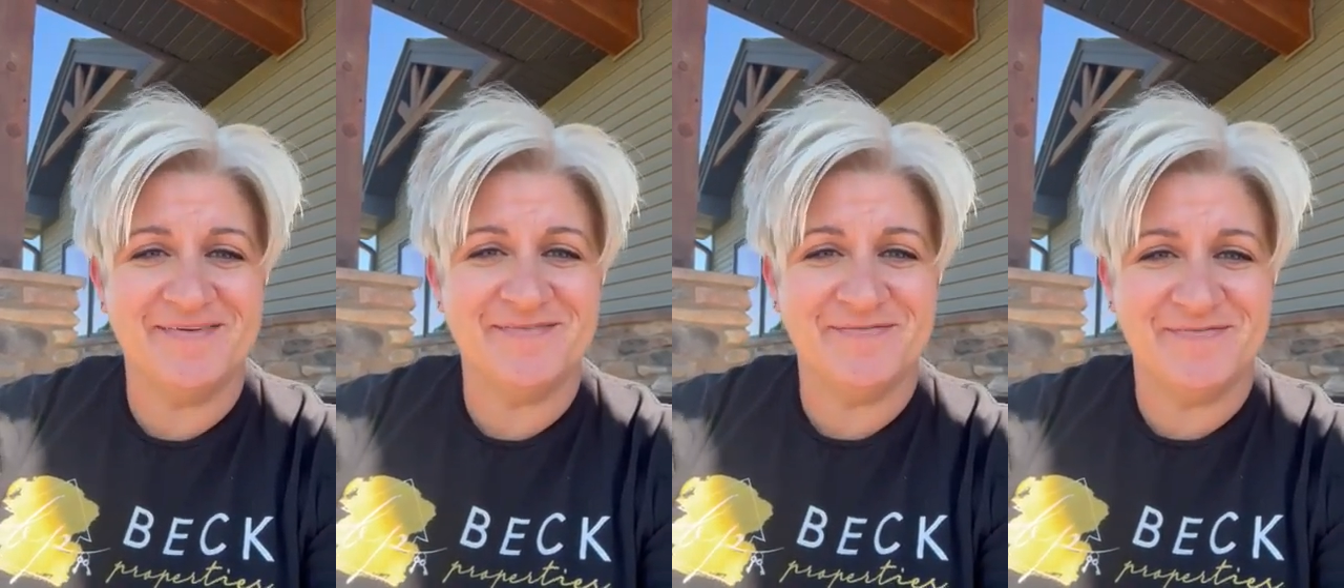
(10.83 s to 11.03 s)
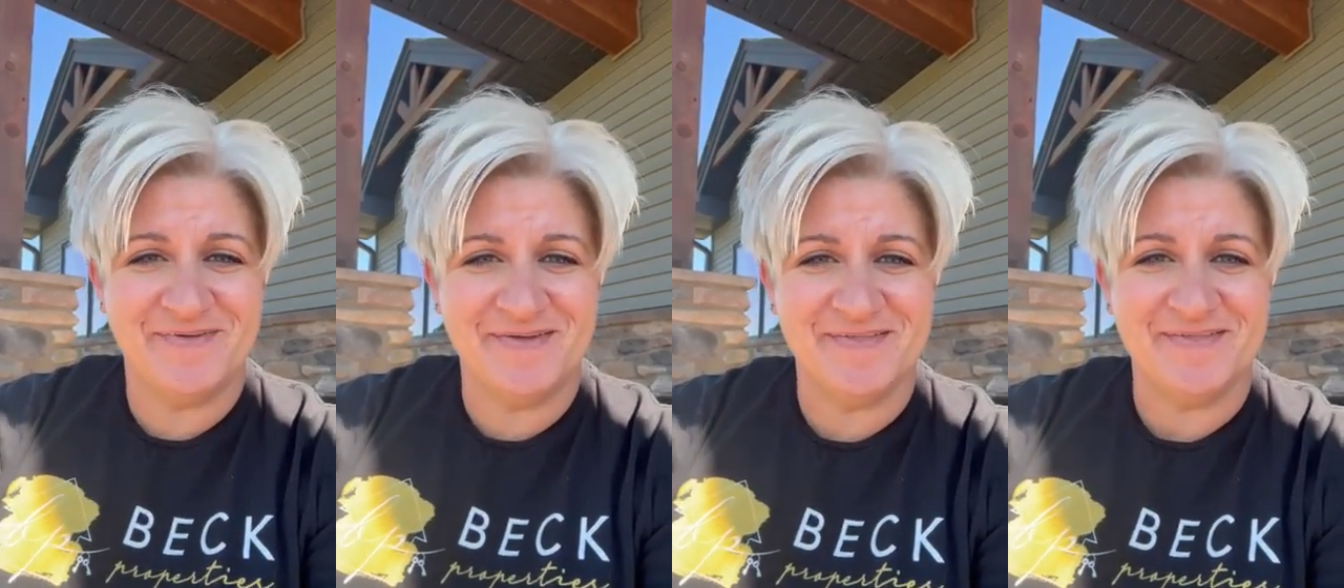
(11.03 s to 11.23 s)

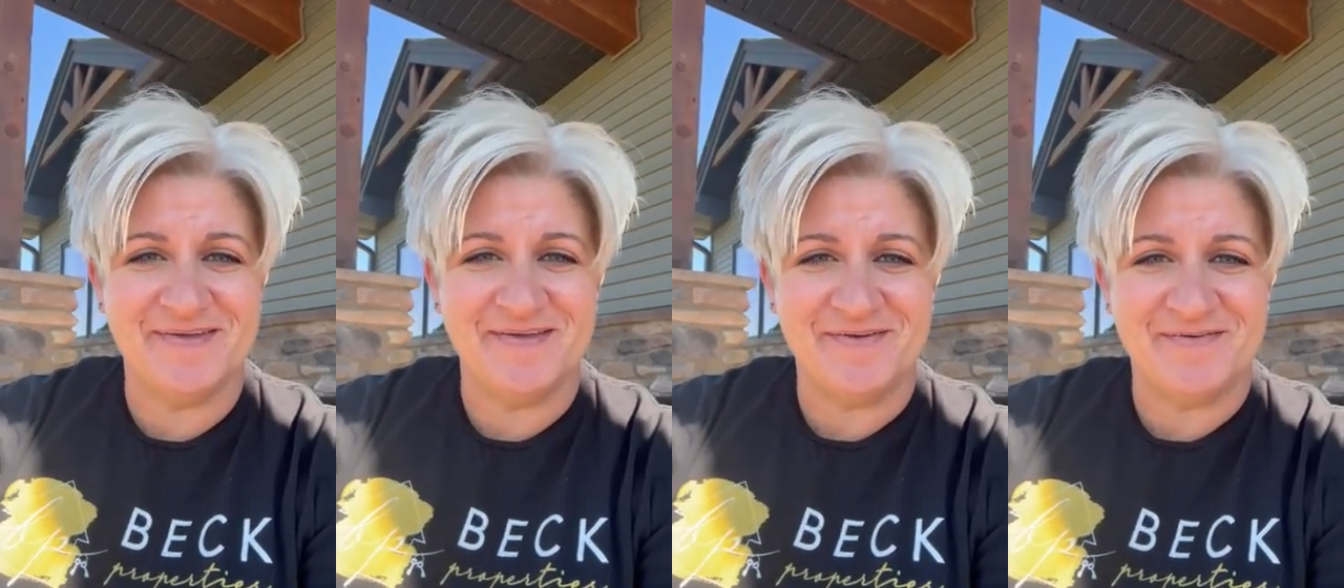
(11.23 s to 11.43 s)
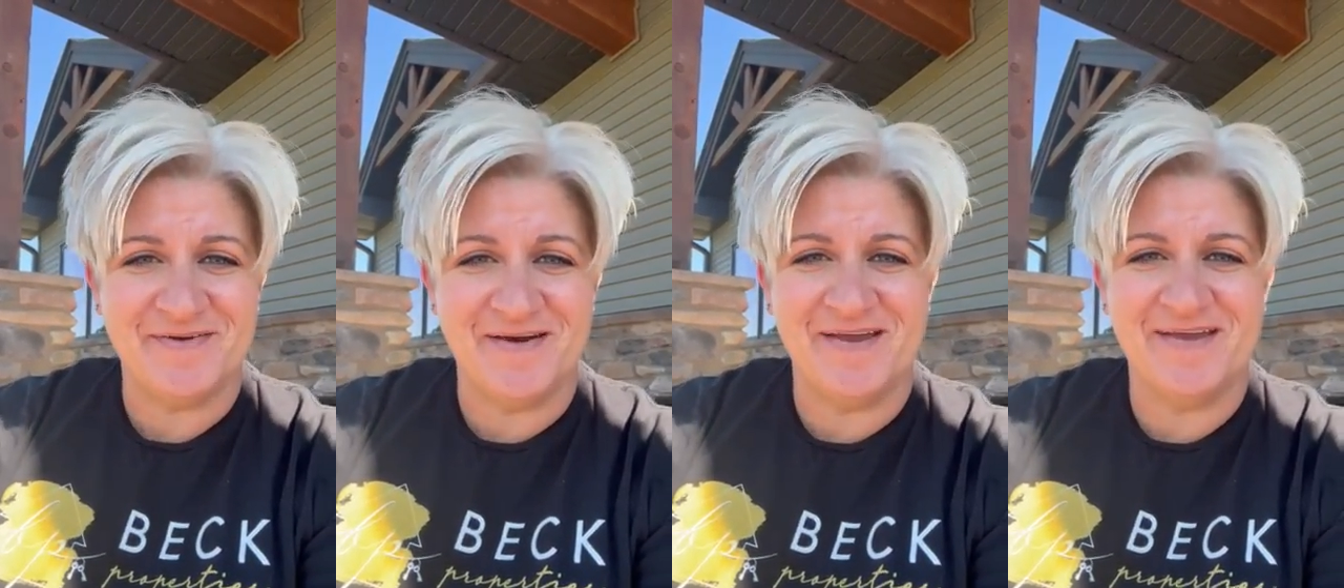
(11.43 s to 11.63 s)

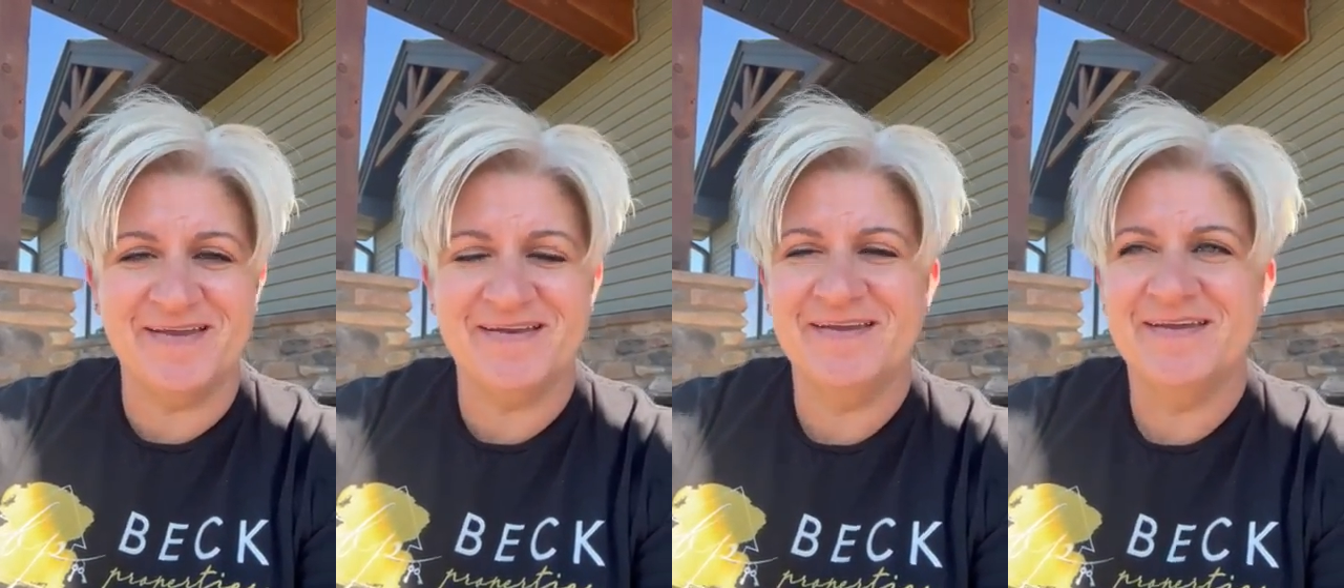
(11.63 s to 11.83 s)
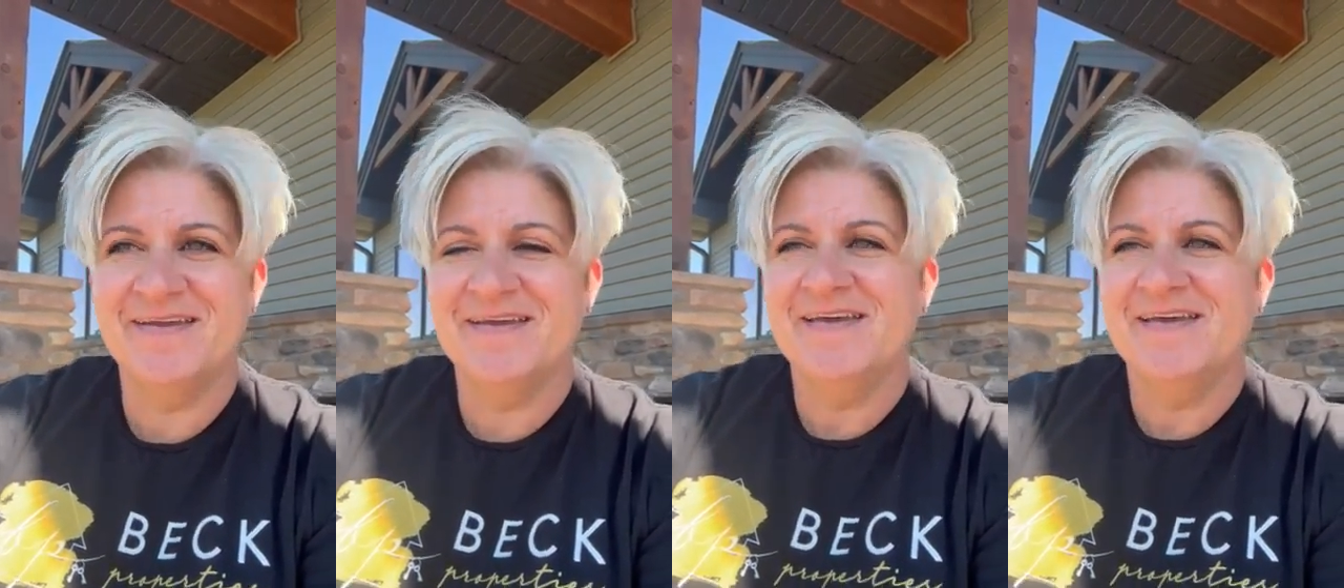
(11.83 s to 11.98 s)
feeling, right?